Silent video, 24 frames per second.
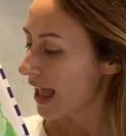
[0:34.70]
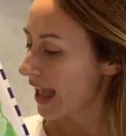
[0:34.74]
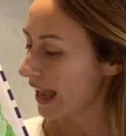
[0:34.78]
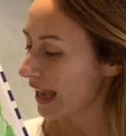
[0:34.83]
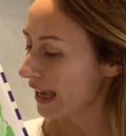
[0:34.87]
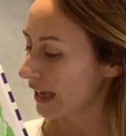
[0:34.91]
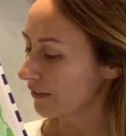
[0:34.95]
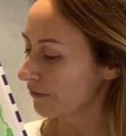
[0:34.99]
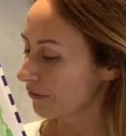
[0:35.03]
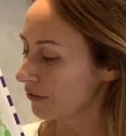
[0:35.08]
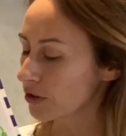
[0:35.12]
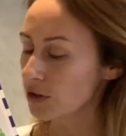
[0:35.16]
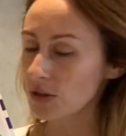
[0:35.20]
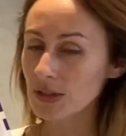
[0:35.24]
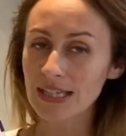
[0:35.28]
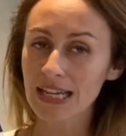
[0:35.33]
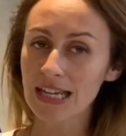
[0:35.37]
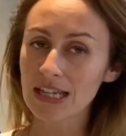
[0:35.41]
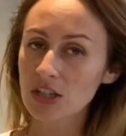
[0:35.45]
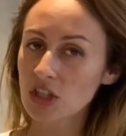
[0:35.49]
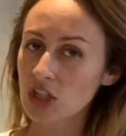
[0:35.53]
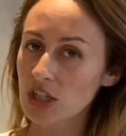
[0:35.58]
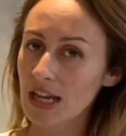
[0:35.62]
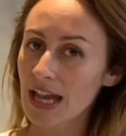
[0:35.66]
And for
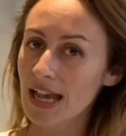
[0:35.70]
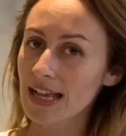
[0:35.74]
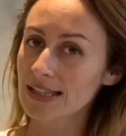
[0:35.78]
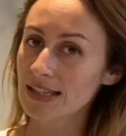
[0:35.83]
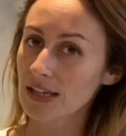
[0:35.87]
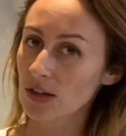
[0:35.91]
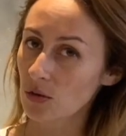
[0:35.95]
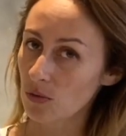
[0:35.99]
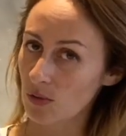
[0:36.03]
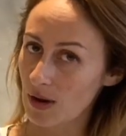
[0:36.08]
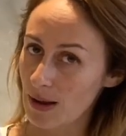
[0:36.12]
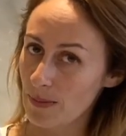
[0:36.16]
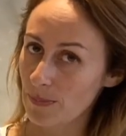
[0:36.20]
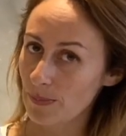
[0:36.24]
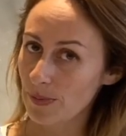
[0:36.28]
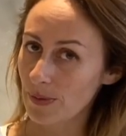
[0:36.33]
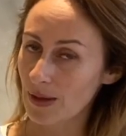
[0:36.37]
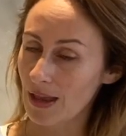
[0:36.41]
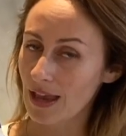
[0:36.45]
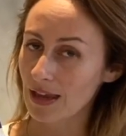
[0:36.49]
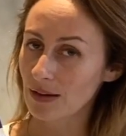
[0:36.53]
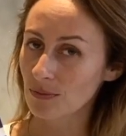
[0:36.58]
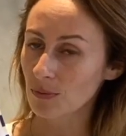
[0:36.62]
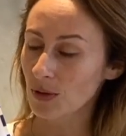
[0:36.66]
goûter, she has a crepe.
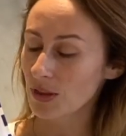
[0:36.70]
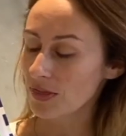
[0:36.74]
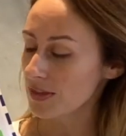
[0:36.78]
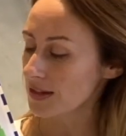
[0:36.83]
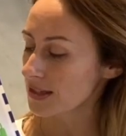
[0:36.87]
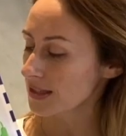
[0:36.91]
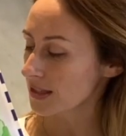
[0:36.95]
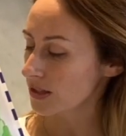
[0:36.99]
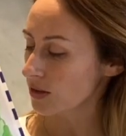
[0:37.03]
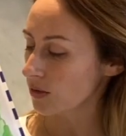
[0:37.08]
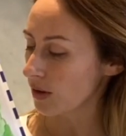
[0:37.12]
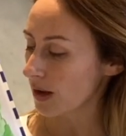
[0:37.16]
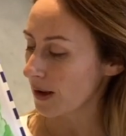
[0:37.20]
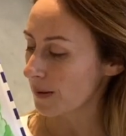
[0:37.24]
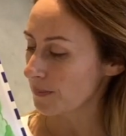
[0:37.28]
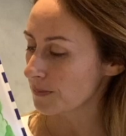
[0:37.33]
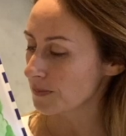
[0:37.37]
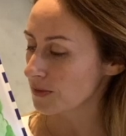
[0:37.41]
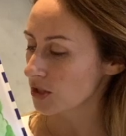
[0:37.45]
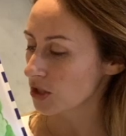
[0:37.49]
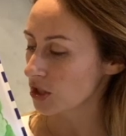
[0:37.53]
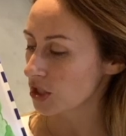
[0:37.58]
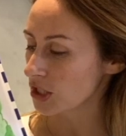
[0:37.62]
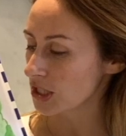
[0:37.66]
And with this crepe,
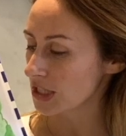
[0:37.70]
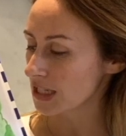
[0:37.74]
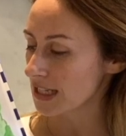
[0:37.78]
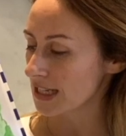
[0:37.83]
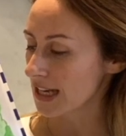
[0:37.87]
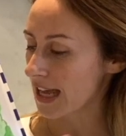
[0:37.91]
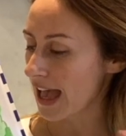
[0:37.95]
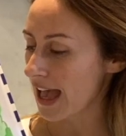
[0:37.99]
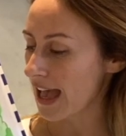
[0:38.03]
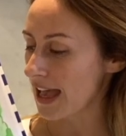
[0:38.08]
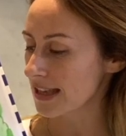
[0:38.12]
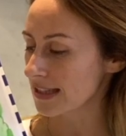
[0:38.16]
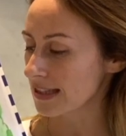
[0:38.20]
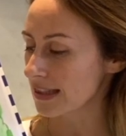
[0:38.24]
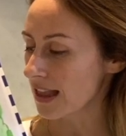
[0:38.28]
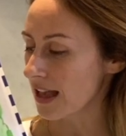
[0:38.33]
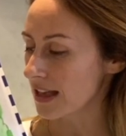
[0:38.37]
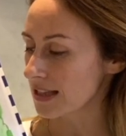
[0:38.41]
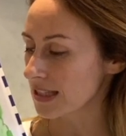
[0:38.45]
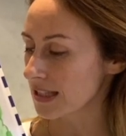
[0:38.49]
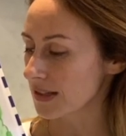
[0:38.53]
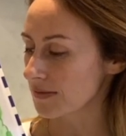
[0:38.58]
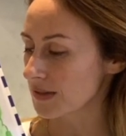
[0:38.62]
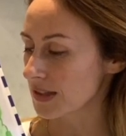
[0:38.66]
she has
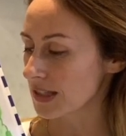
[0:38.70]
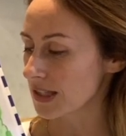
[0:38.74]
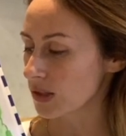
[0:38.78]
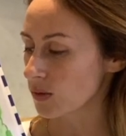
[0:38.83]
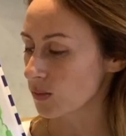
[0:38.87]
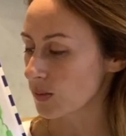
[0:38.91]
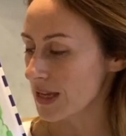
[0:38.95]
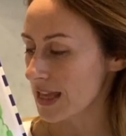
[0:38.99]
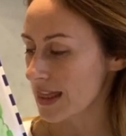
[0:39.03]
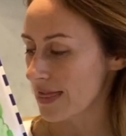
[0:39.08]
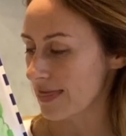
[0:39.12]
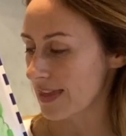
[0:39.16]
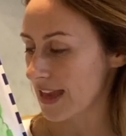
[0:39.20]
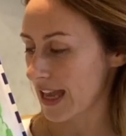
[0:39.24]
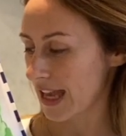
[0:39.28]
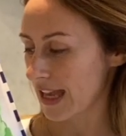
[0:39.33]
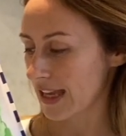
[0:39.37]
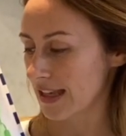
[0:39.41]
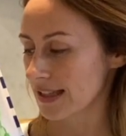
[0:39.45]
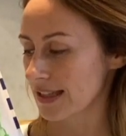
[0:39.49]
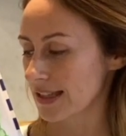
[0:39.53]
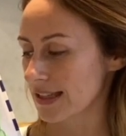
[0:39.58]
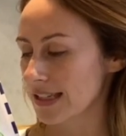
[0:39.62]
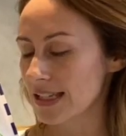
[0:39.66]
lots of sweet
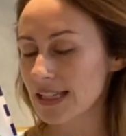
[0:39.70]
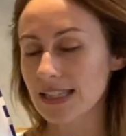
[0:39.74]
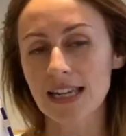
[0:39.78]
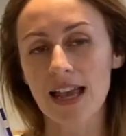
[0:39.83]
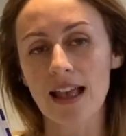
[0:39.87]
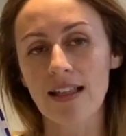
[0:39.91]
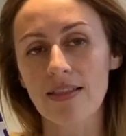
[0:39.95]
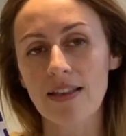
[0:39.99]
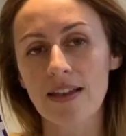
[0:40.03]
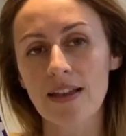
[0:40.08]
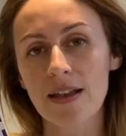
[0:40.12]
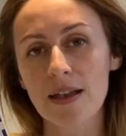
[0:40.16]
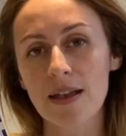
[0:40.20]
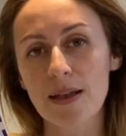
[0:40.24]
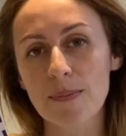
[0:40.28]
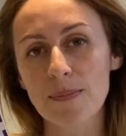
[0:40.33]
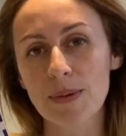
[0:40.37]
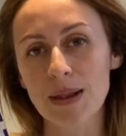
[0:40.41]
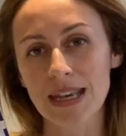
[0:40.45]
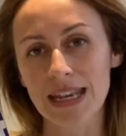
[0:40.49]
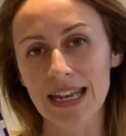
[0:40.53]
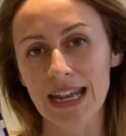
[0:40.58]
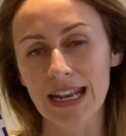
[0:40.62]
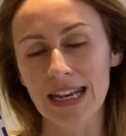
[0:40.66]
things, Nutella,
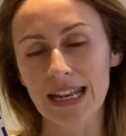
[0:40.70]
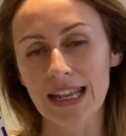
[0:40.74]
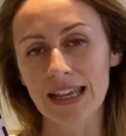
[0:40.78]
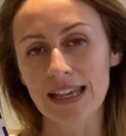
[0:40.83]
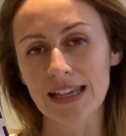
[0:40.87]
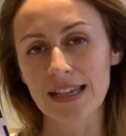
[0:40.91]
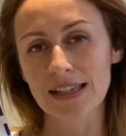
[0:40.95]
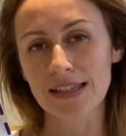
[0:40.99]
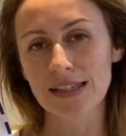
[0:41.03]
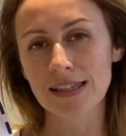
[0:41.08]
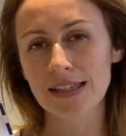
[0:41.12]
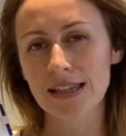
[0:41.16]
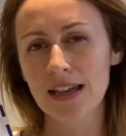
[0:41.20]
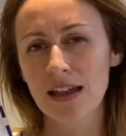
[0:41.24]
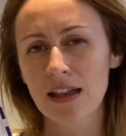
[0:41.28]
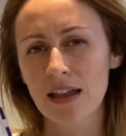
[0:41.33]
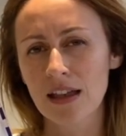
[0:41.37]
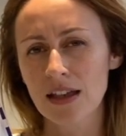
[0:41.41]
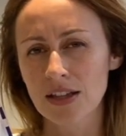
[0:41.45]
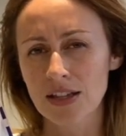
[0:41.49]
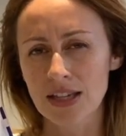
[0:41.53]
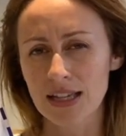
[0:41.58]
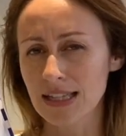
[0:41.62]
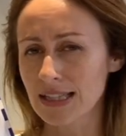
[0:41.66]
bananas.
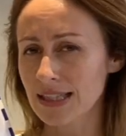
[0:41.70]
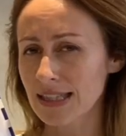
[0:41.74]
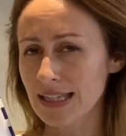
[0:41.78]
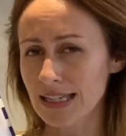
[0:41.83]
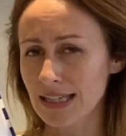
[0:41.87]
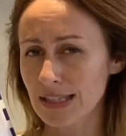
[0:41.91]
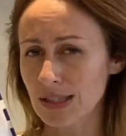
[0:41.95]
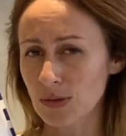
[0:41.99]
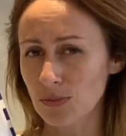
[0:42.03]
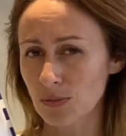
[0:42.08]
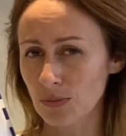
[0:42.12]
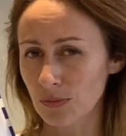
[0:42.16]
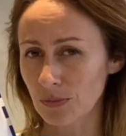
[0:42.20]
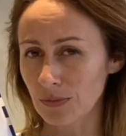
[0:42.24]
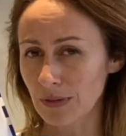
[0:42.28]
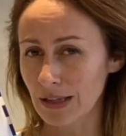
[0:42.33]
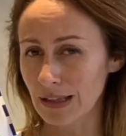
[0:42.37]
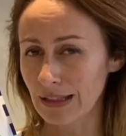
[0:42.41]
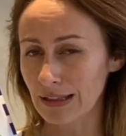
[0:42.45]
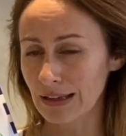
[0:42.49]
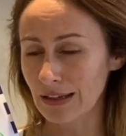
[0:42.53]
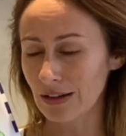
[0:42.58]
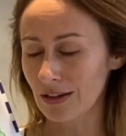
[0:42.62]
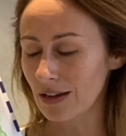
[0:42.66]
It tastes
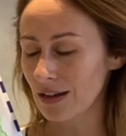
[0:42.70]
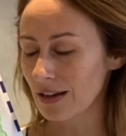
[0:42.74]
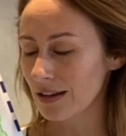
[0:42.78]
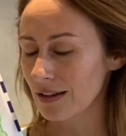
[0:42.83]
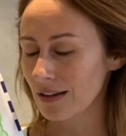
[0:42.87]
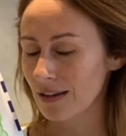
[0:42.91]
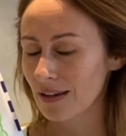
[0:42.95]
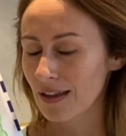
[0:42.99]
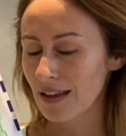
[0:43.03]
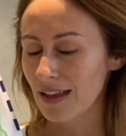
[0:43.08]
really good.